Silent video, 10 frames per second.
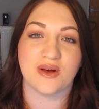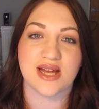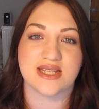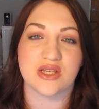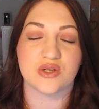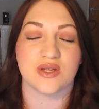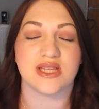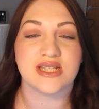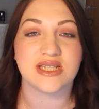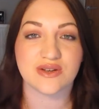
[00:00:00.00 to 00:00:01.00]
you guys enjoyed
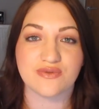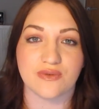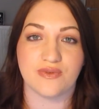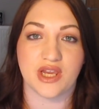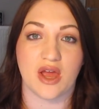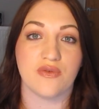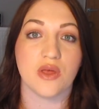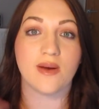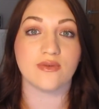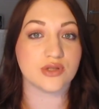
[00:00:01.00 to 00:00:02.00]
this different video. If
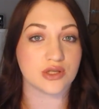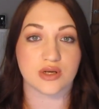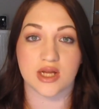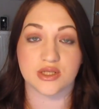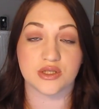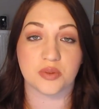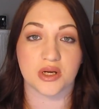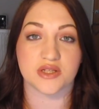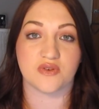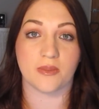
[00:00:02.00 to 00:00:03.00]
you have also tried good
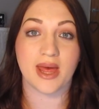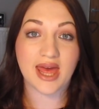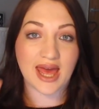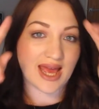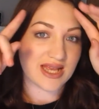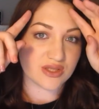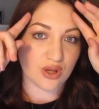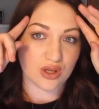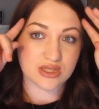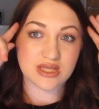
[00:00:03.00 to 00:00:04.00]
products from
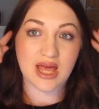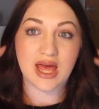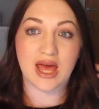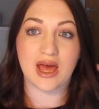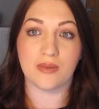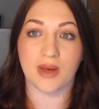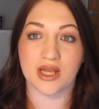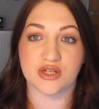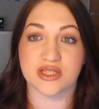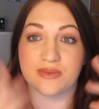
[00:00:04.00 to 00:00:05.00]
ASOS
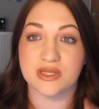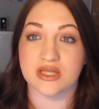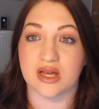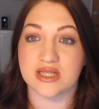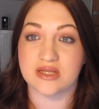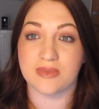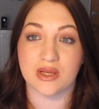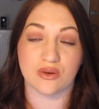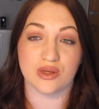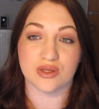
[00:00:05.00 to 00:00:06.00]
and you're similar size to
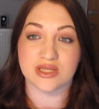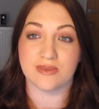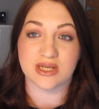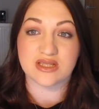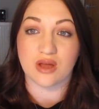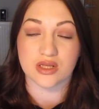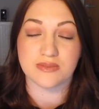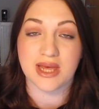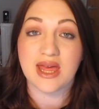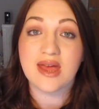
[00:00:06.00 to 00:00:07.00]
me or you're similar style to
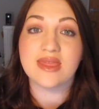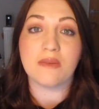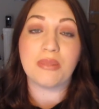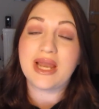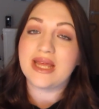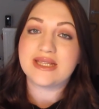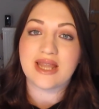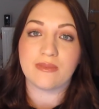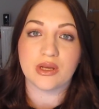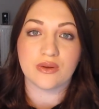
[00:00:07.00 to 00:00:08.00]
me, then please
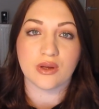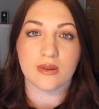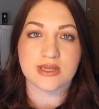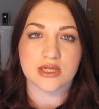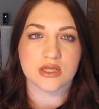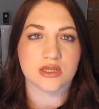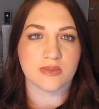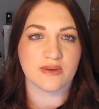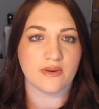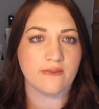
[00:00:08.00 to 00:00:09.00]
let me know in the comment section. It's a
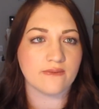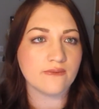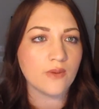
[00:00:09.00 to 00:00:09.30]
bit of flop.